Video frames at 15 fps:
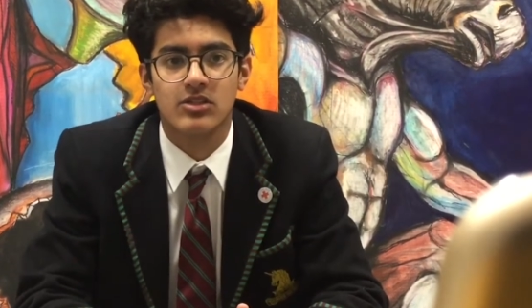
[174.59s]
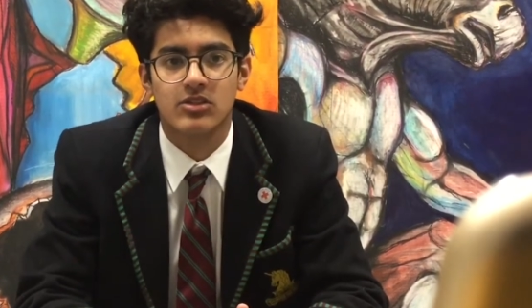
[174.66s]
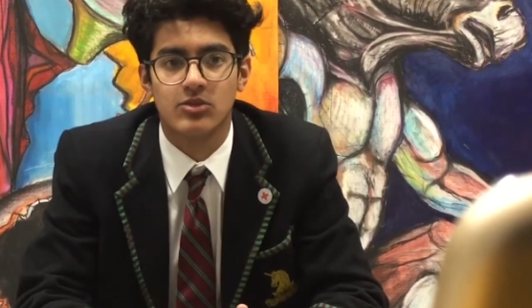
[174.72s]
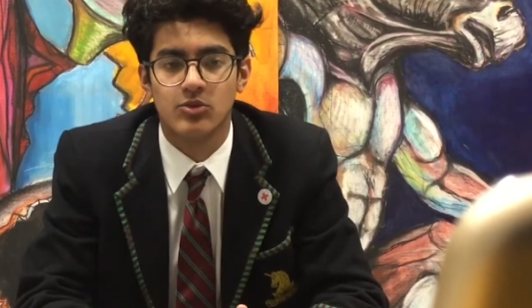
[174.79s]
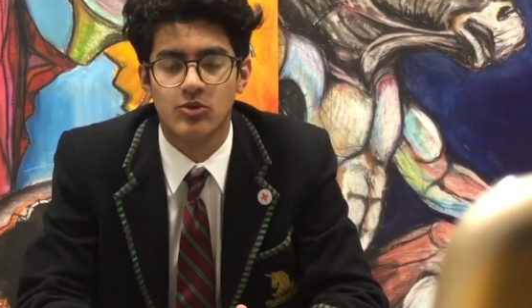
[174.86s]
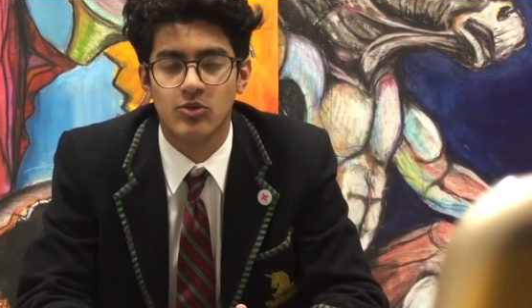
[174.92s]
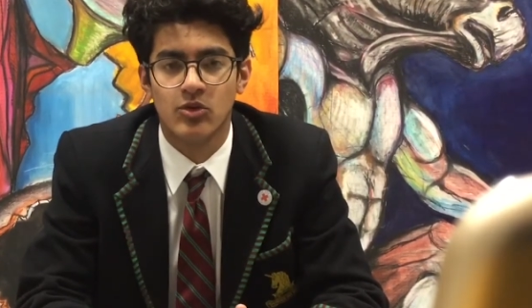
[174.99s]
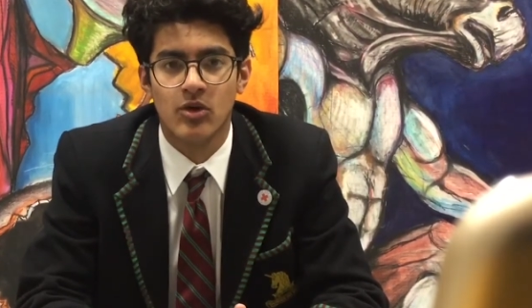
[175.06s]

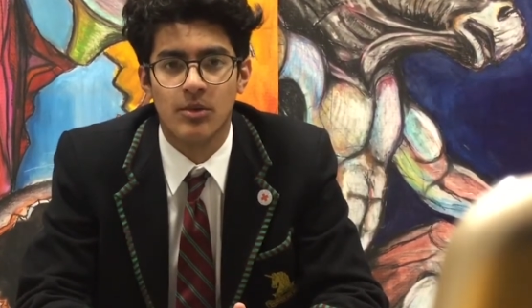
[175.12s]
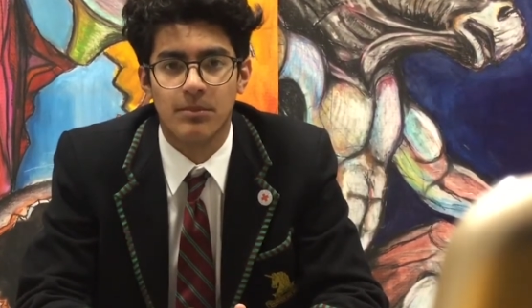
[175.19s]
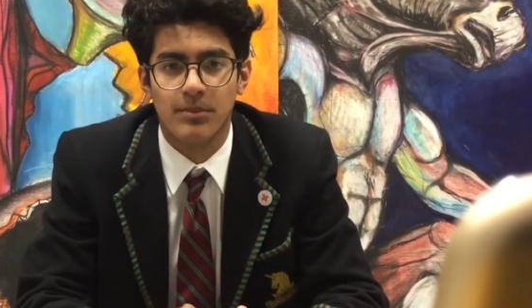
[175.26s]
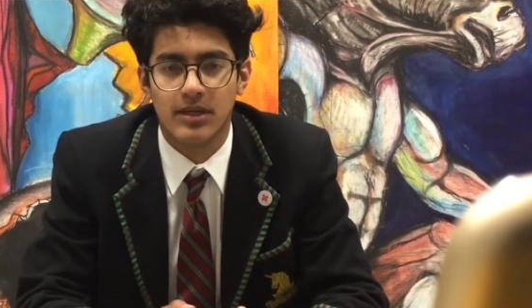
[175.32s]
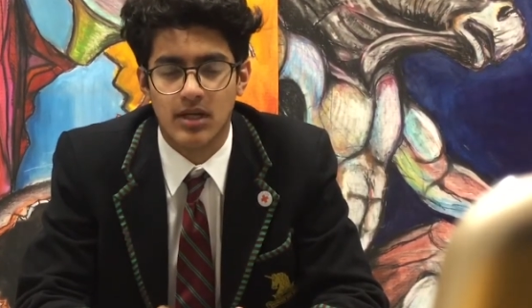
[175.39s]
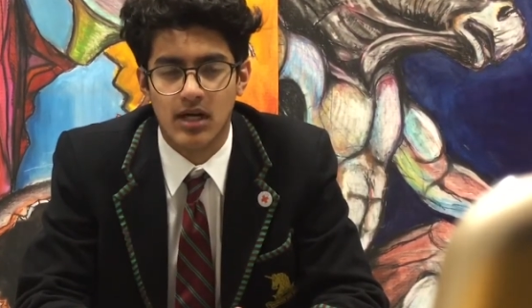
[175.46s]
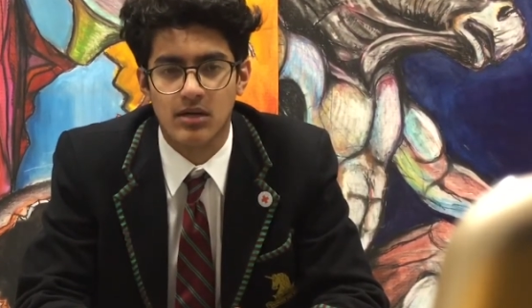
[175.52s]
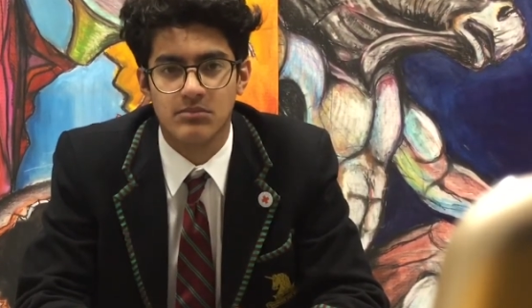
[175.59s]
to
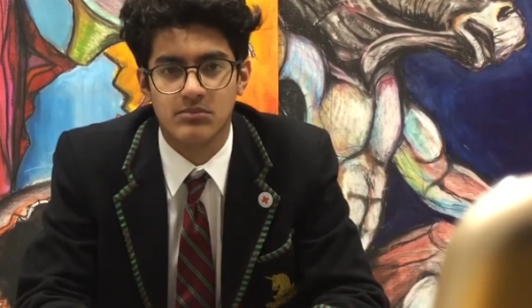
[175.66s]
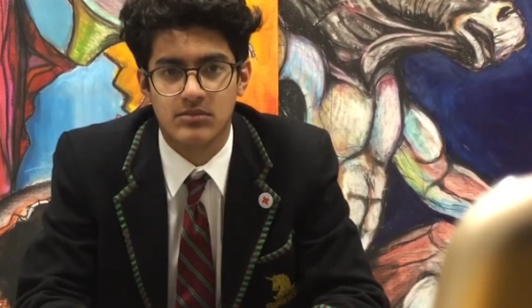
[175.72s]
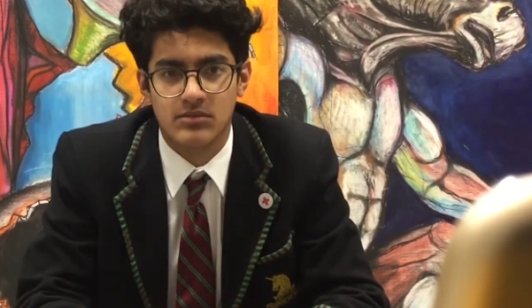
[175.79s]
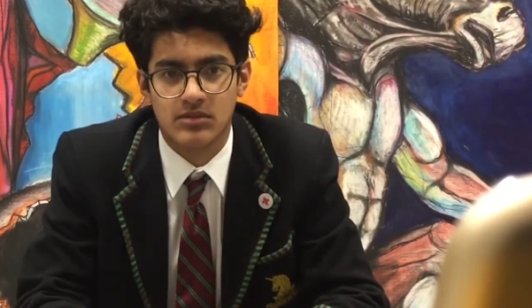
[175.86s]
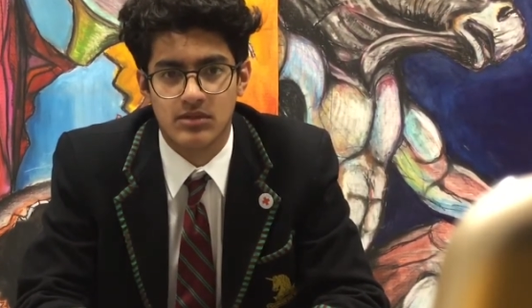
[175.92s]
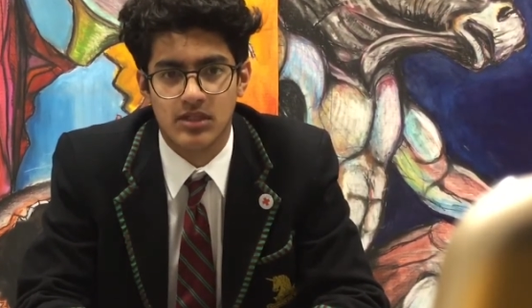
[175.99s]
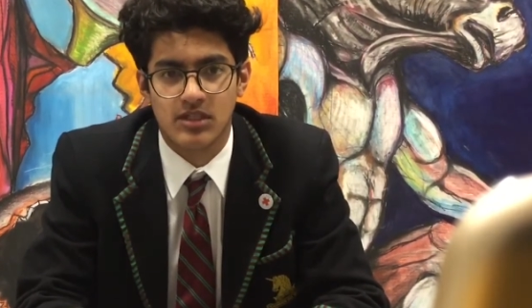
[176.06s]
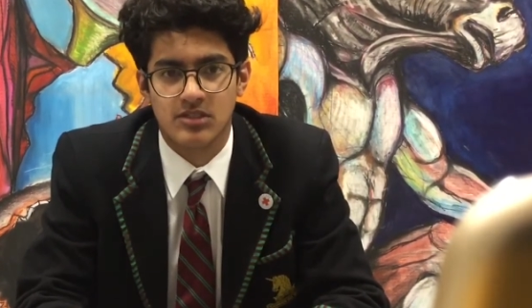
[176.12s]
become
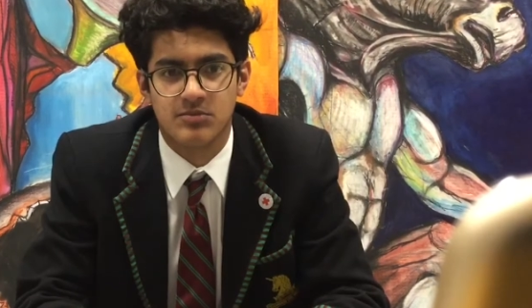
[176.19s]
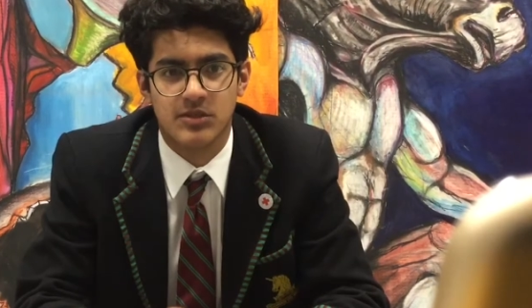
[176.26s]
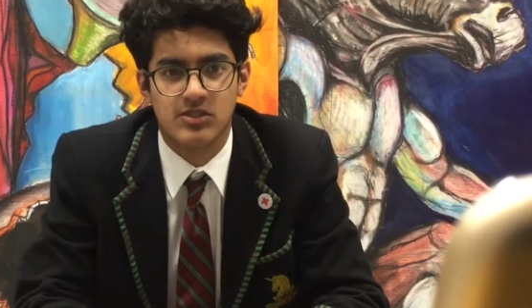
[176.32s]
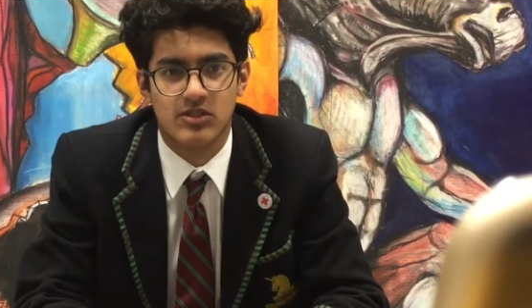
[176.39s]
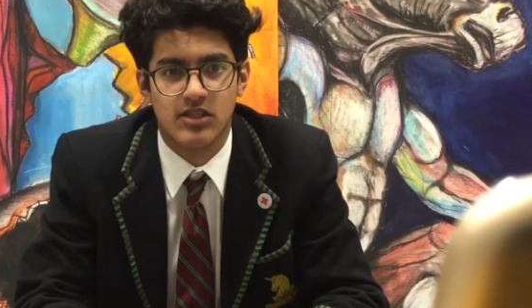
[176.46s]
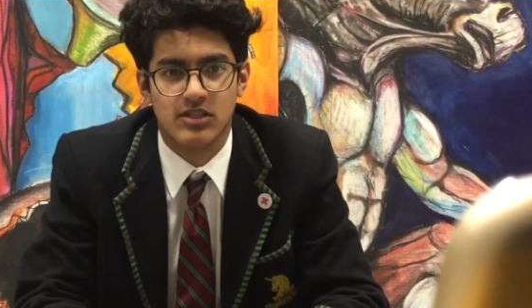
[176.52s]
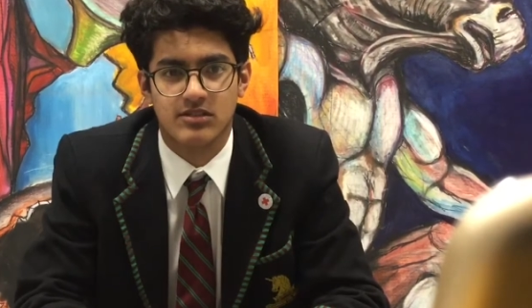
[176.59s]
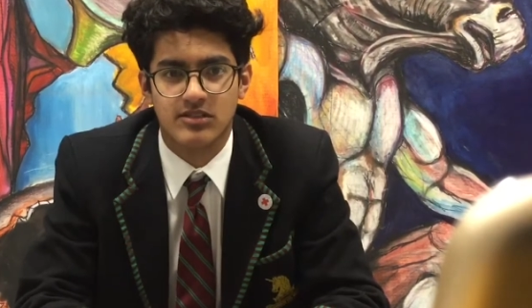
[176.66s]
these
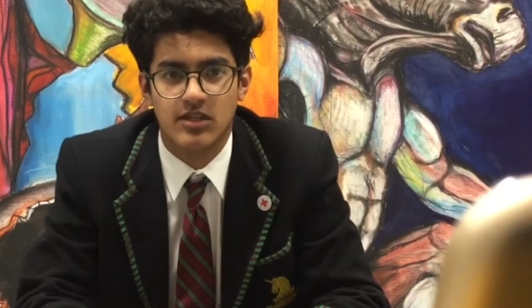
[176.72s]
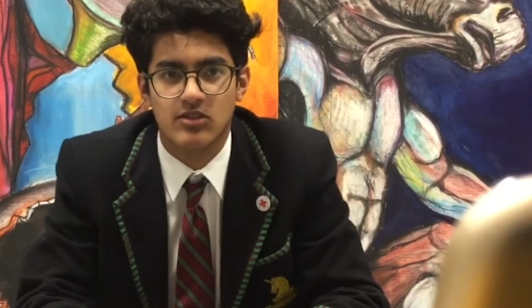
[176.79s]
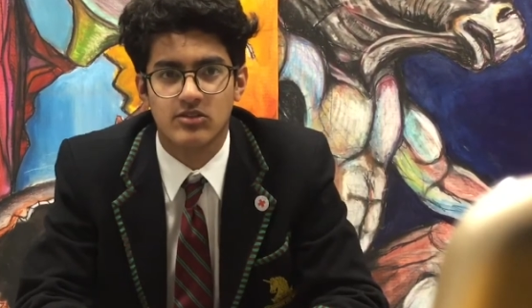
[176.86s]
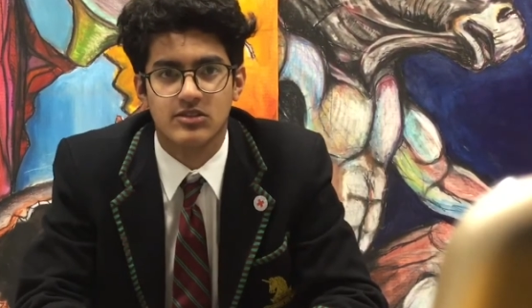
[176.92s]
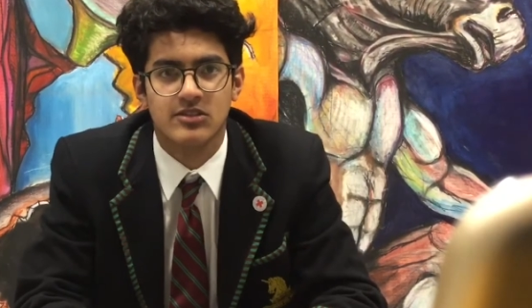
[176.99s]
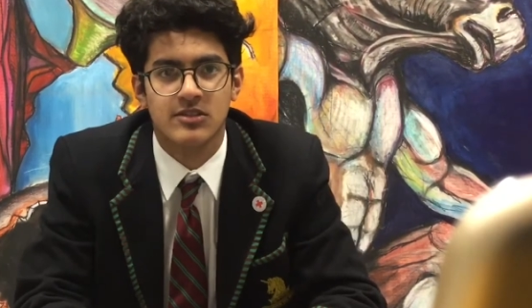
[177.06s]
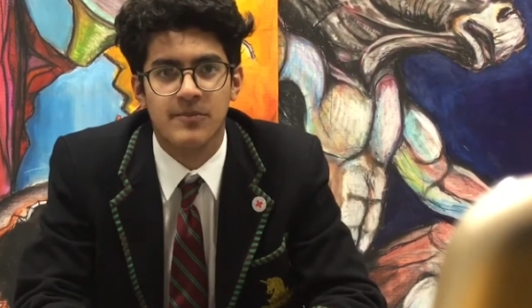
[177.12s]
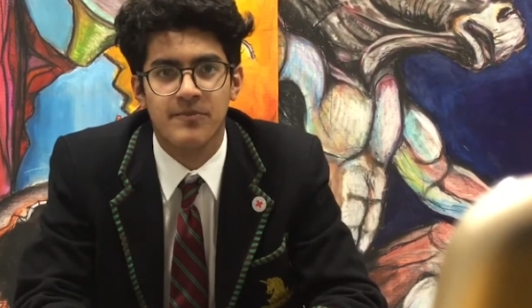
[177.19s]
specialized
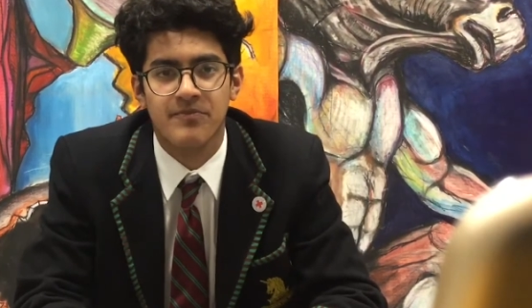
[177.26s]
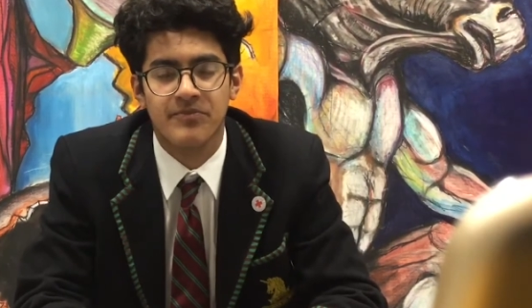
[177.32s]
cells.